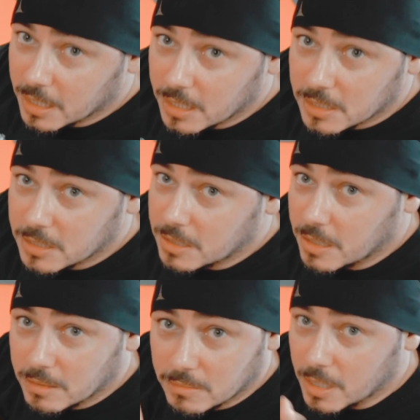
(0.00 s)
this,
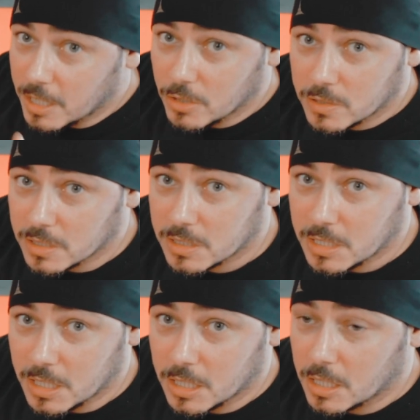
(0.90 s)
and you
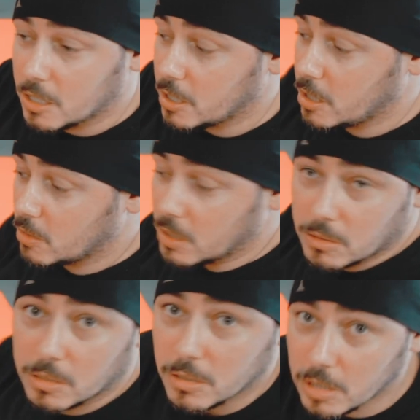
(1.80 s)
succeeded. You
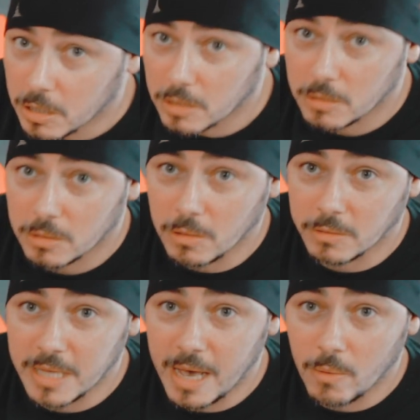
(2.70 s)
can
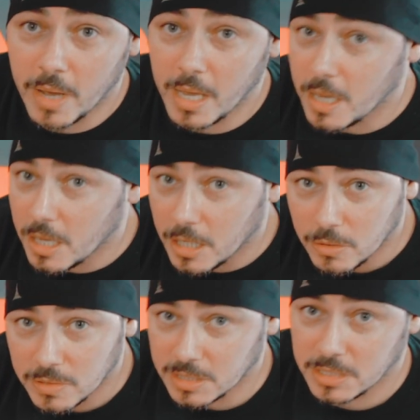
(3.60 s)
go that way,
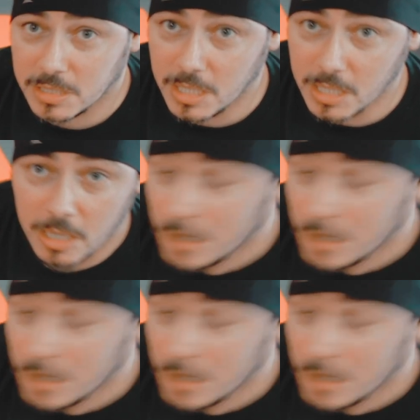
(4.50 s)
you succeeded.